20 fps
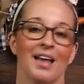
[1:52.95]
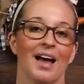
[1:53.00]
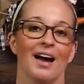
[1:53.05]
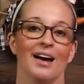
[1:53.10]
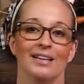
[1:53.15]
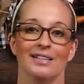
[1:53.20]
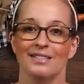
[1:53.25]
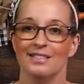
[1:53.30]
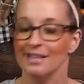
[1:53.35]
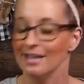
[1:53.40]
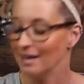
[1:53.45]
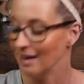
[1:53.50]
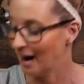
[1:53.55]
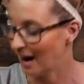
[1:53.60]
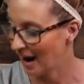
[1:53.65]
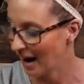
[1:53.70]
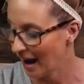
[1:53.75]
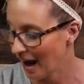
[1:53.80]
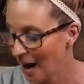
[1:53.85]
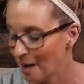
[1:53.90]
I did.
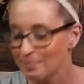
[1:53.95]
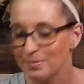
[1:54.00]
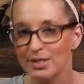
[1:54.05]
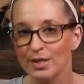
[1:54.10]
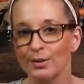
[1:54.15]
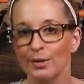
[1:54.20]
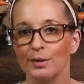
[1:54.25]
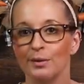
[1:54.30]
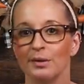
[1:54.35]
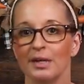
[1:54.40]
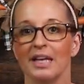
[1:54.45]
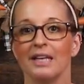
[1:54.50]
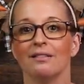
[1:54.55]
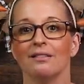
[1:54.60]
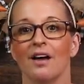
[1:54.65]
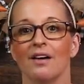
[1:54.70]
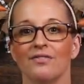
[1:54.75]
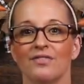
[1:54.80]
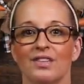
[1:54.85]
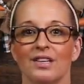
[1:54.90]
I absolutely
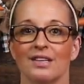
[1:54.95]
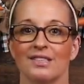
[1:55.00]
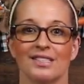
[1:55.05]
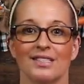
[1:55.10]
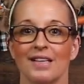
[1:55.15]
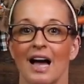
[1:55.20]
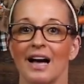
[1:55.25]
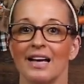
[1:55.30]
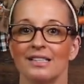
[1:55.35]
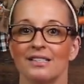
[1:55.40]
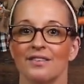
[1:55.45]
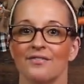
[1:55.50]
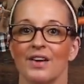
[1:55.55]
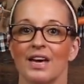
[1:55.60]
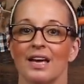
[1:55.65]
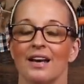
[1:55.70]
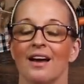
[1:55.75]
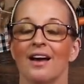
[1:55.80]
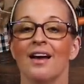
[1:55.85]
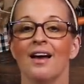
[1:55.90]
loved the size of
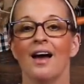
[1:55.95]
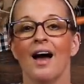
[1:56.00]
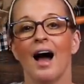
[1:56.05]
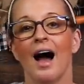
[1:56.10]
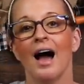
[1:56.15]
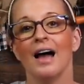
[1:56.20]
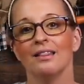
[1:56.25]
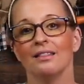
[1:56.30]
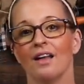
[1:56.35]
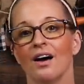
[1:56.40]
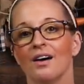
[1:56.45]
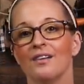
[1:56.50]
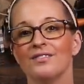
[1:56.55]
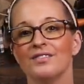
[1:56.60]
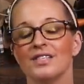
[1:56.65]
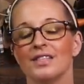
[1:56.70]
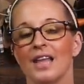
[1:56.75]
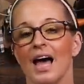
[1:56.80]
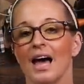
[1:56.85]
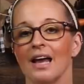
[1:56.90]
it. I
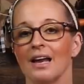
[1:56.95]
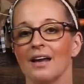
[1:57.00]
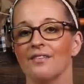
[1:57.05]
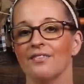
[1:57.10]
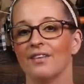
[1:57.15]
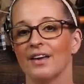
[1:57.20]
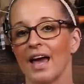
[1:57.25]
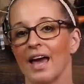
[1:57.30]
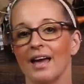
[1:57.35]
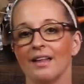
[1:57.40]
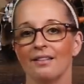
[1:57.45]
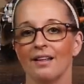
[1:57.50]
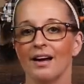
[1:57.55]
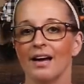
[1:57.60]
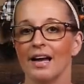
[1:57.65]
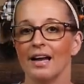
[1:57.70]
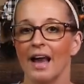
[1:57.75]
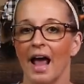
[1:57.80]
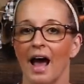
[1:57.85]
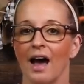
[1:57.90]
loved that if Kayla
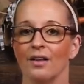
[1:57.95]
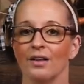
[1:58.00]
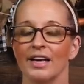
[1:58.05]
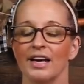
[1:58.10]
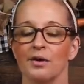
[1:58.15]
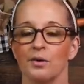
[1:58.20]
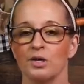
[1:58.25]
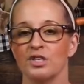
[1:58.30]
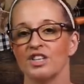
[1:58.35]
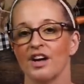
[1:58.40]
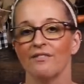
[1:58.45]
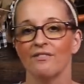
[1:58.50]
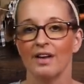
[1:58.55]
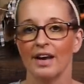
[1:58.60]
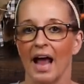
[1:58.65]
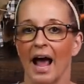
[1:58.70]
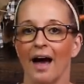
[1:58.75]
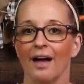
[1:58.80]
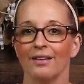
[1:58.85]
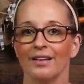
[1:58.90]
and Allie or Jeff
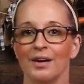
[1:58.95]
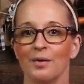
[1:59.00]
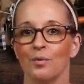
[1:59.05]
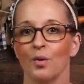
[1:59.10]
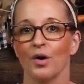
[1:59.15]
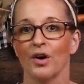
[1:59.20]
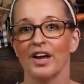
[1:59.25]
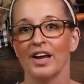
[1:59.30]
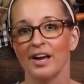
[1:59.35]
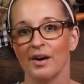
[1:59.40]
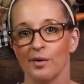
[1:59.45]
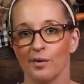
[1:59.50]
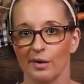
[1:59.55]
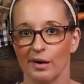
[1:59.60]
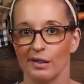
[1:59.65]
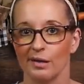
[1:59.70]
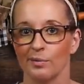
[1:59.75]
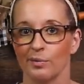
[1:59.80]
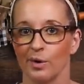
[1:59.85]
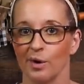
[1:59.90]
and Allie were here
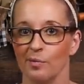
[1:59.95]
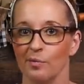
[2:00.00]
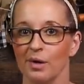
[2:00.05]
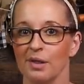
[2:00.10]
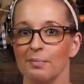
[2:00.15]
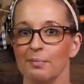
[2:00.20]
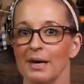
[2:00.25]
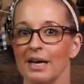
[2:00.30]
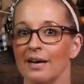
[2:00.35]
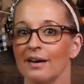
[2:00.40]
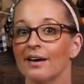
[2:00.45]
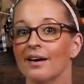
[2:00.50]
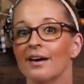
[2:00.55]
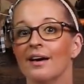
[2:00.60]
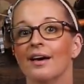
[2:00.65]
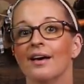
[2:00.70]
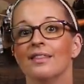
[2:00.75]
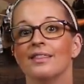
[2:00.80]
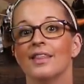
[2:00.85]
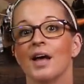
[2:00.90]
in the room with me,
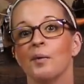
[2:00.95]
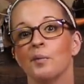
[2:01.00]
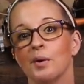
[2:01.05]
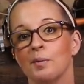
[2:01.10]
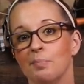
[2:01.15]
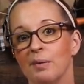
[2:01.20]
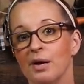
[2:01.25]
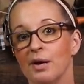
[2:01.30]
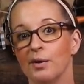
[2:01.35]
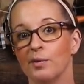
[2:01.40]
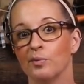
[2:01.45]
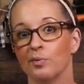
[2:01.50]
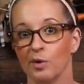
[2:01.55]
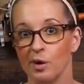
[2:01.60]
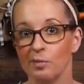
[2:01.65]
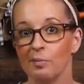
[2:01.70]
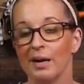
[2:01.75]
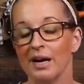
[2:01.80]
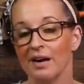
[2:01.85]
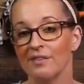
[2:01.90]
there would be
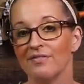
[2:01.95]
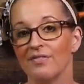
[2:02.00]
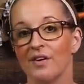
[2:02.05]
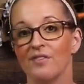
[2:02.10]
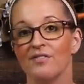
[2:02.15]
room enough